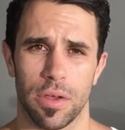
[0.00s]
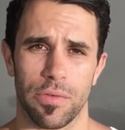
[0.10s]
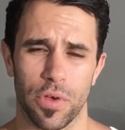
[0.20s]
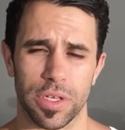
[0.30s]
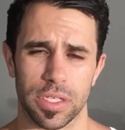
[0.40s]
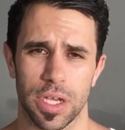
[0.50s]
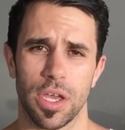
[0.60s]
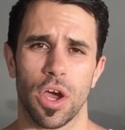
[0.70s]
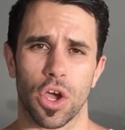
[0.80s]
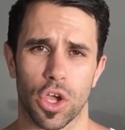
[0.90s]
Firstly,
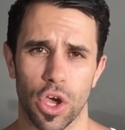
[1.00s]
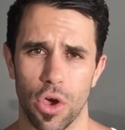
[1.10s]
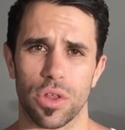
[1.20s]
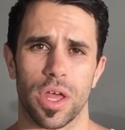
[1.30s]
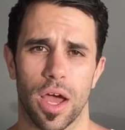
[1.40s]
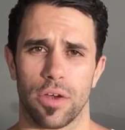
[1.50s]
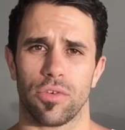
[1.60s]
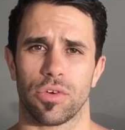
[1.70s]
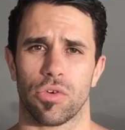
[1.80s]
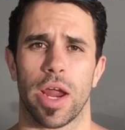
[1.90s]
go to the
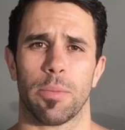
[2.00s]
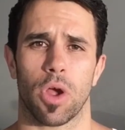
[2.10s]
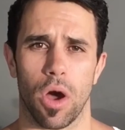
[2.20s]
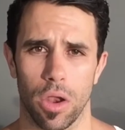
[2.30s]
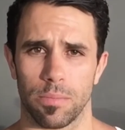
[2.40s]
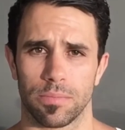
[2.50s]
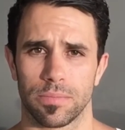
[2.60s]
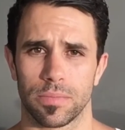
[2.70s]
100 gram column.